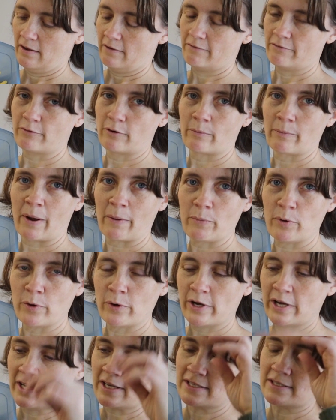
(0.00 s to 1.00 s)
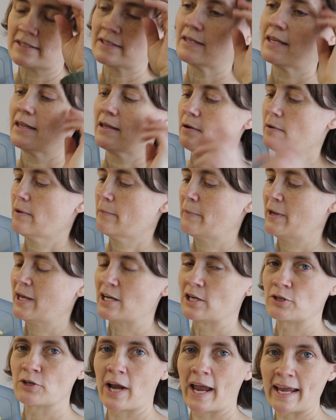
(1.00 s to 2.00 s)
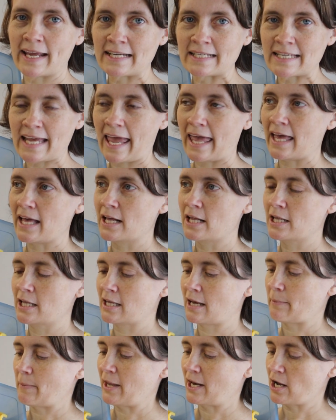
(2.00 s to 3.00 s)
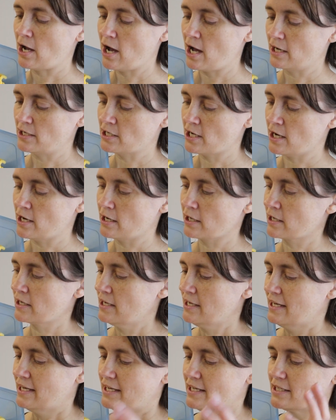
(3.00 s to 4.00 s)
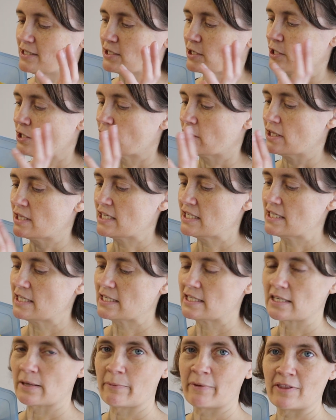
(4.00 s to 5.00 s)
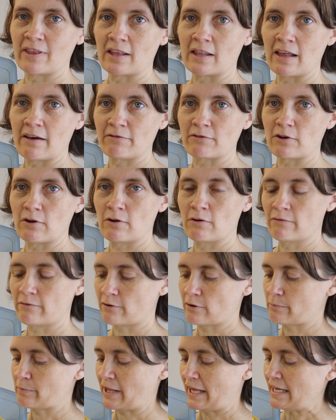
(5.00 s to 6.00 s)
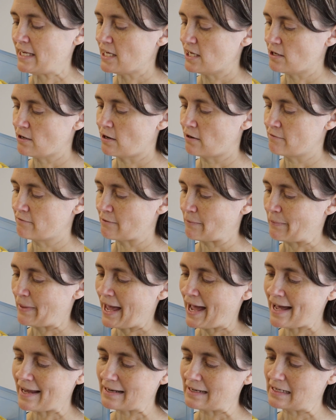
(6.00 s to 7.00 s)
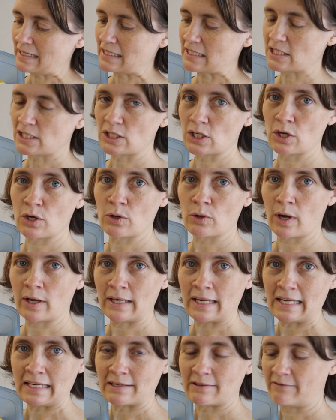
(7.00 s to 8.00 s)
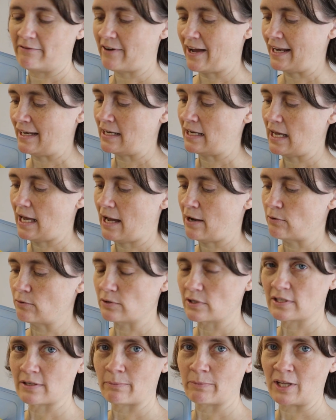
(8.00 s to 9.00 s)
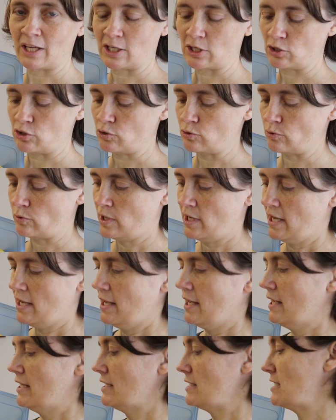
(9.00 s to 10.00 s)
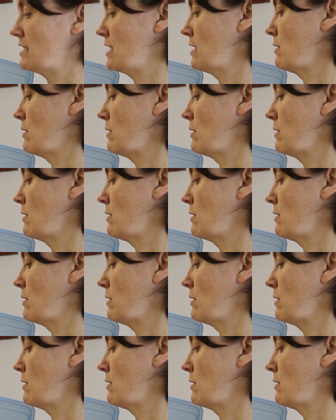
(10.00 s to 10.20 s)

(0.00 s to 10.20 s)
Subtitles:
for my boys. I made a dragon tail, and I made a hot dog. So this is some of the leftover blanket yarn from that. So I need to find out something to do to